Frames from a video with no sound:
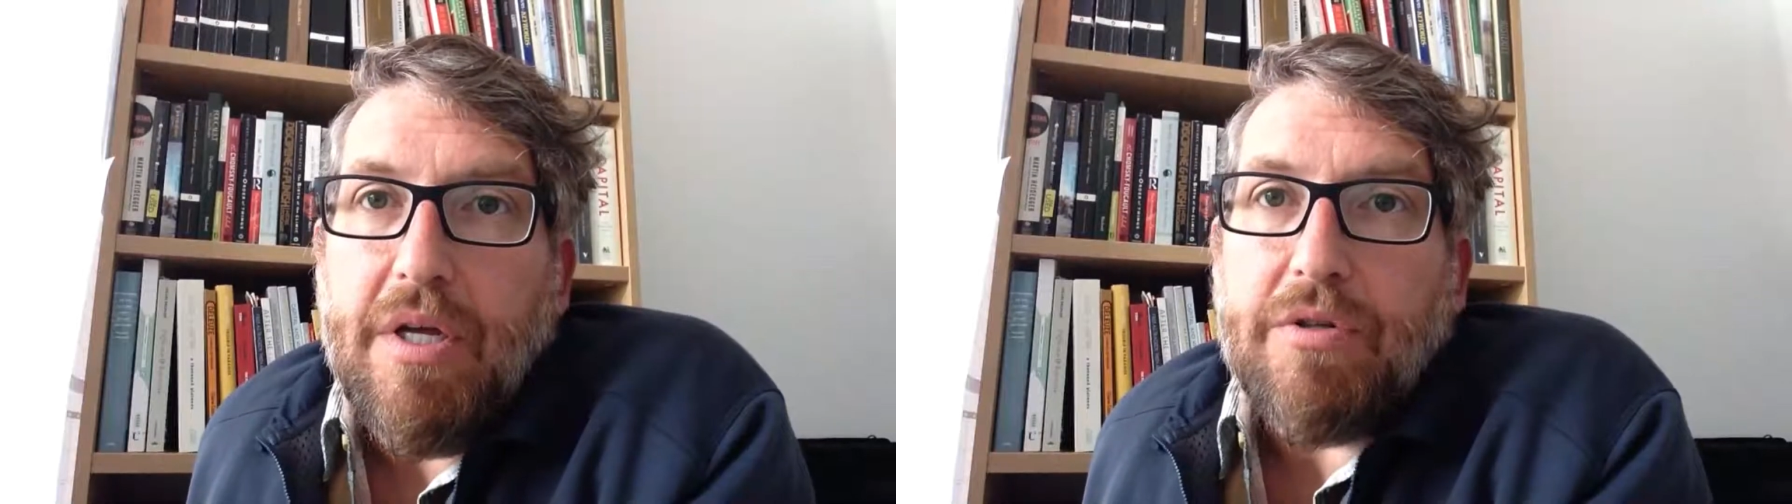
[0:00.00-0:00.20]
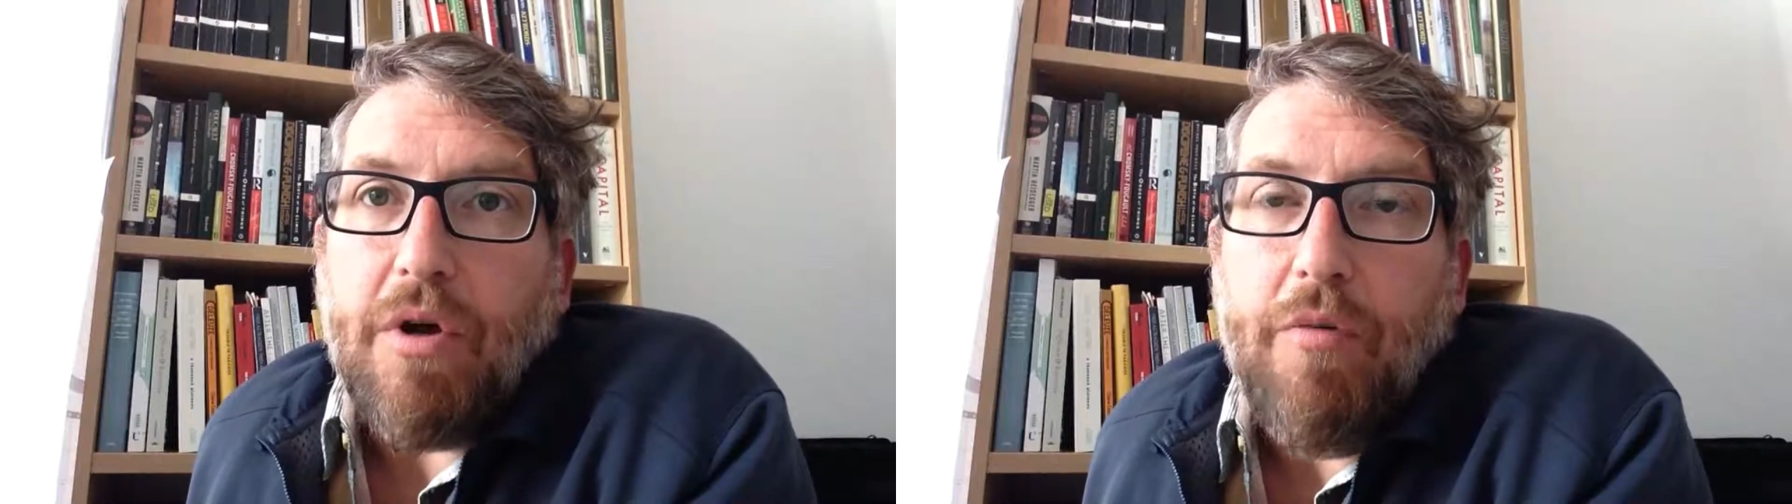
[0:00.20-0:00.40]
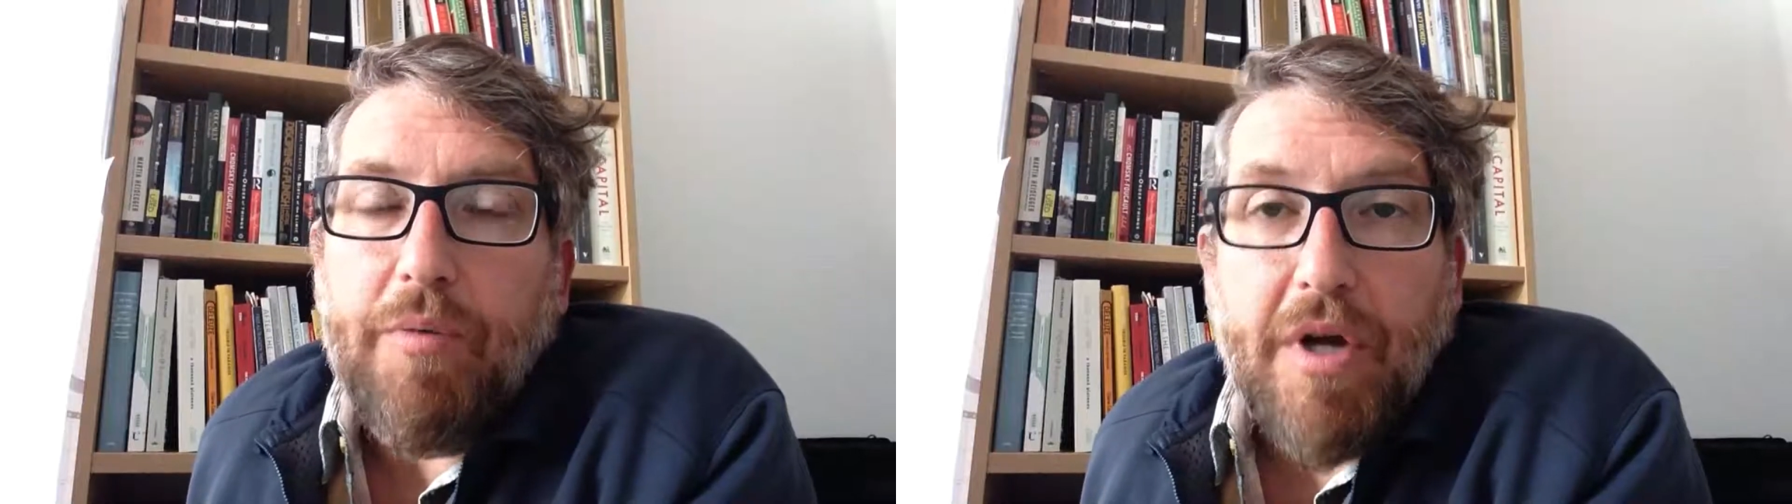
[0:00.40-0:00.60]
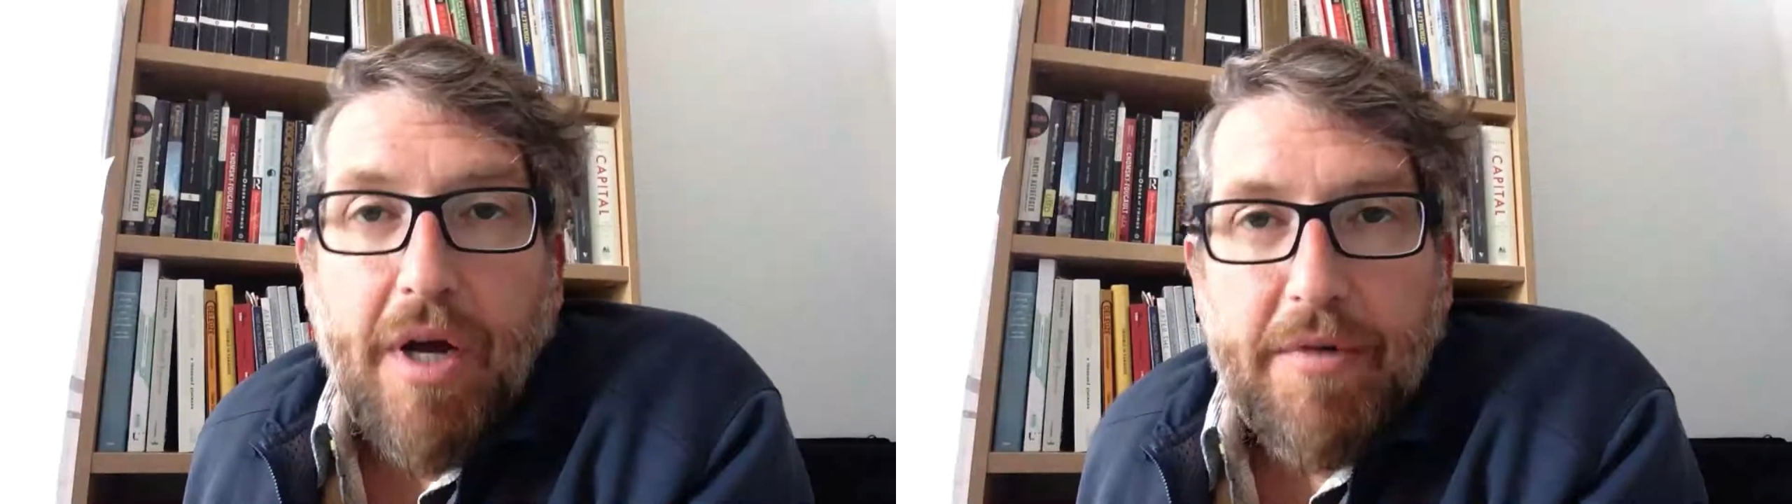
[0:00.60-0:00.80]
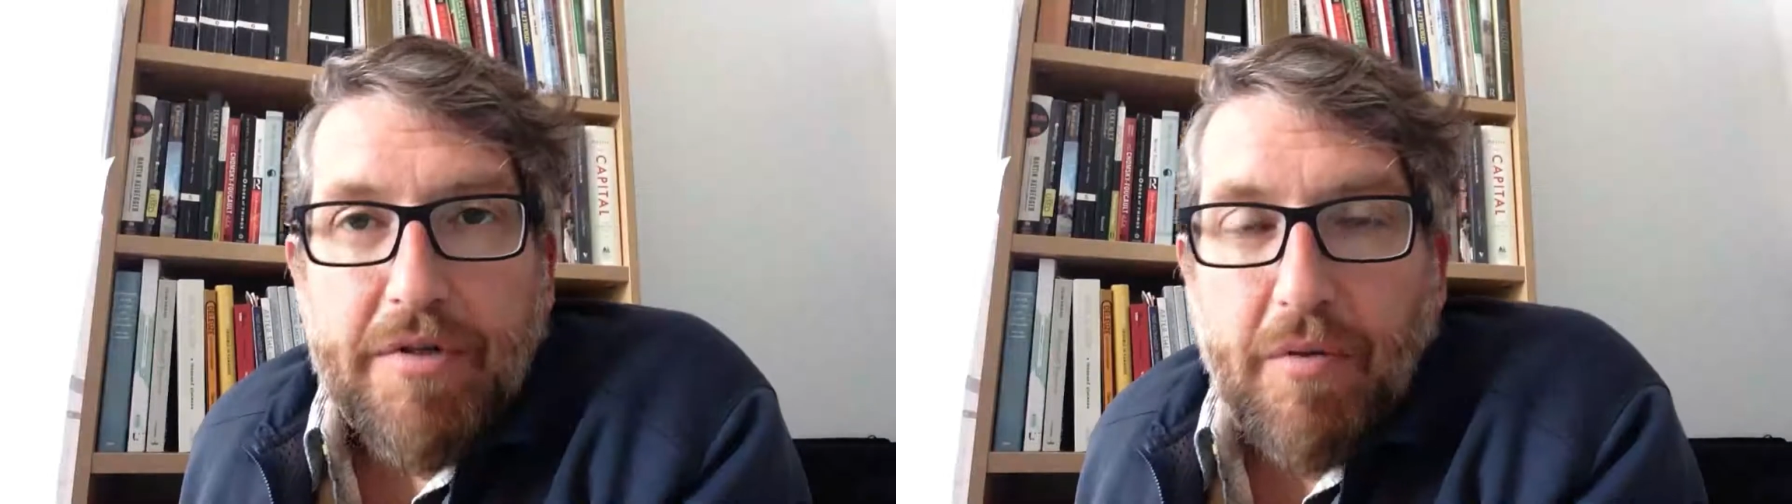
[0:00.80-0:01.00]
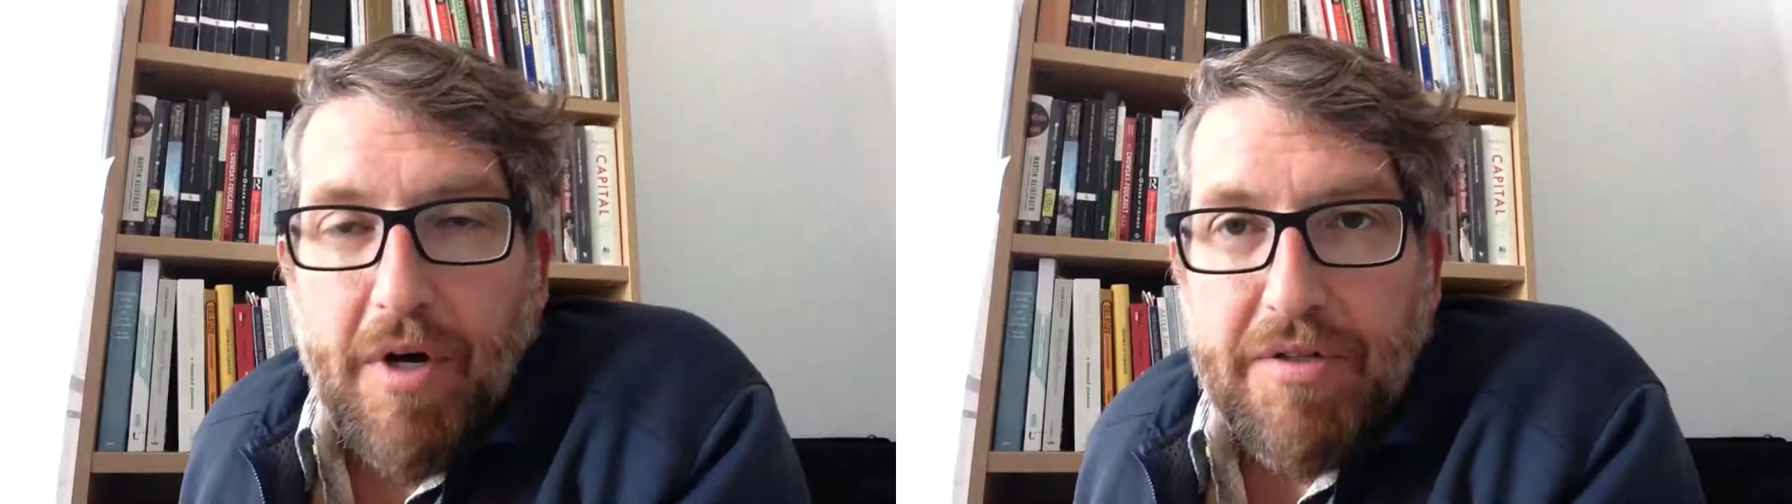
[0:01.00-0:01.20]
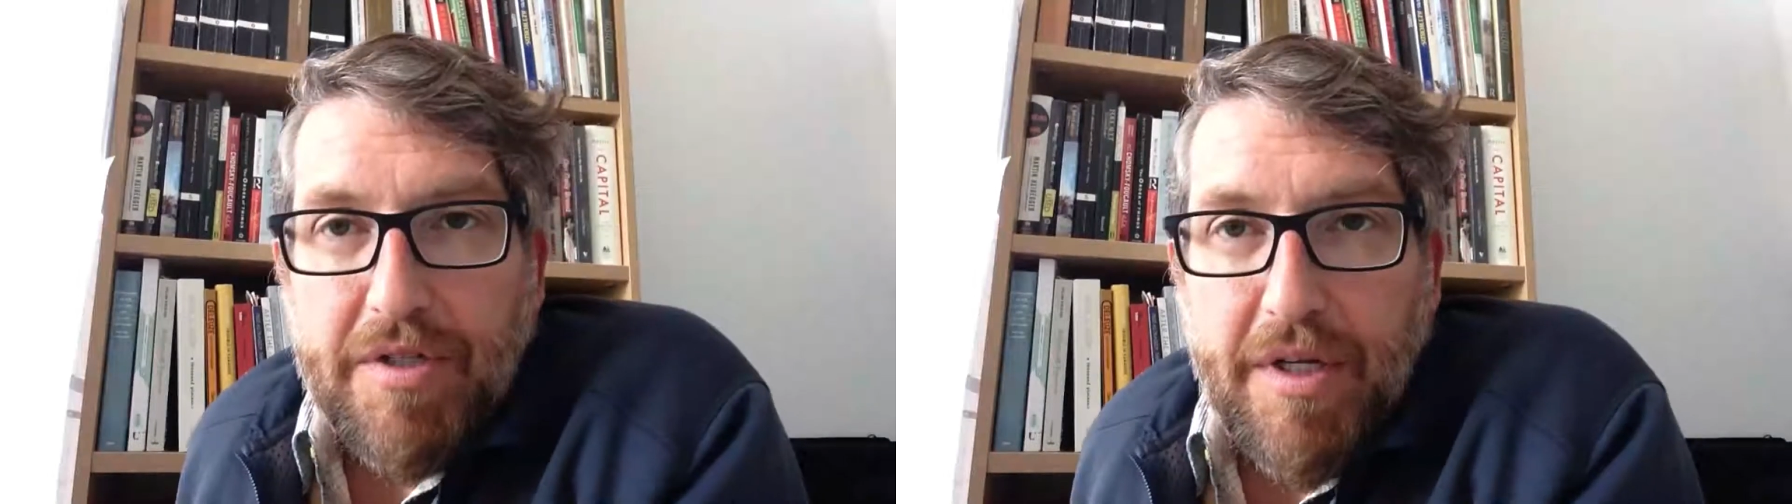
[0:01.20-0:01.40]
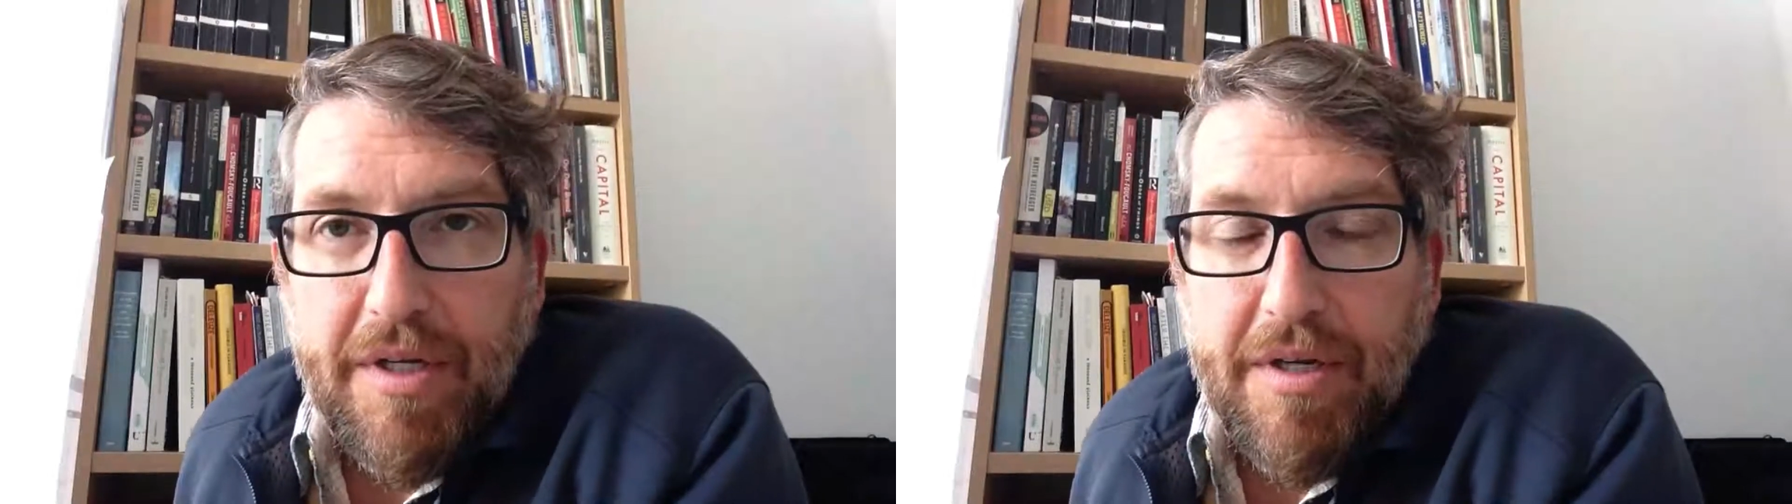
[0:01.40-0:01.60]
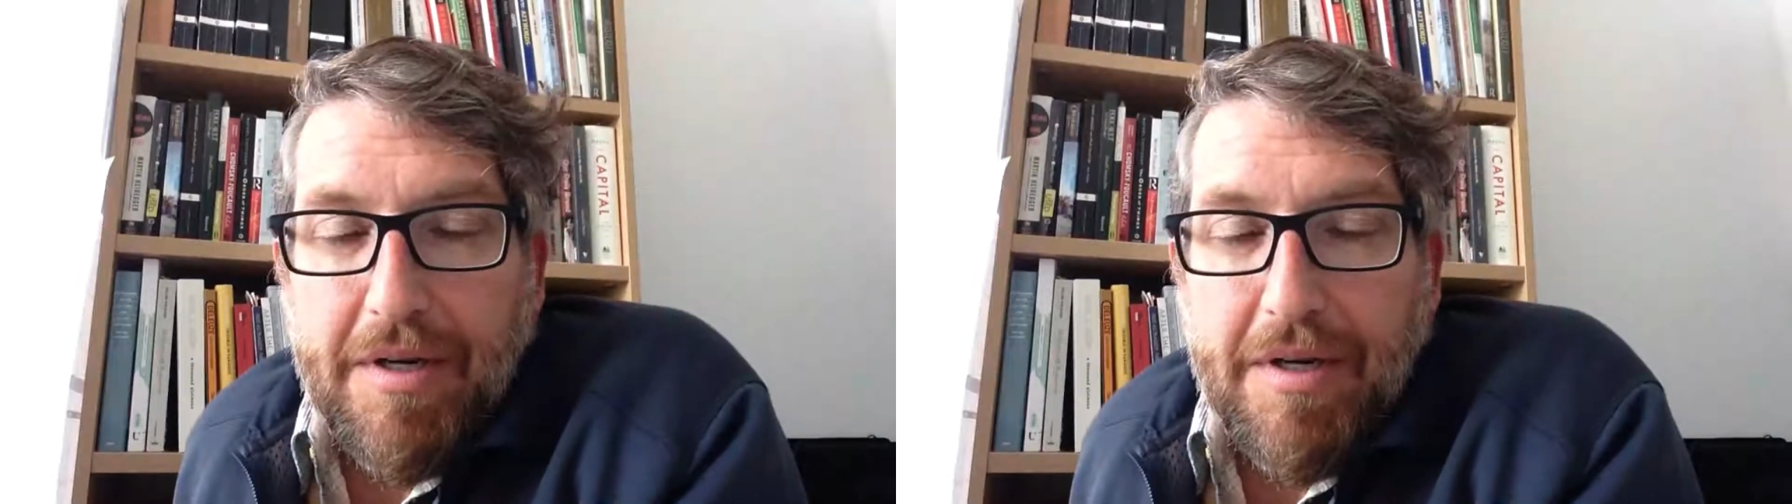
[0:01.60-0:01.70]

So I hope you come to Swansea.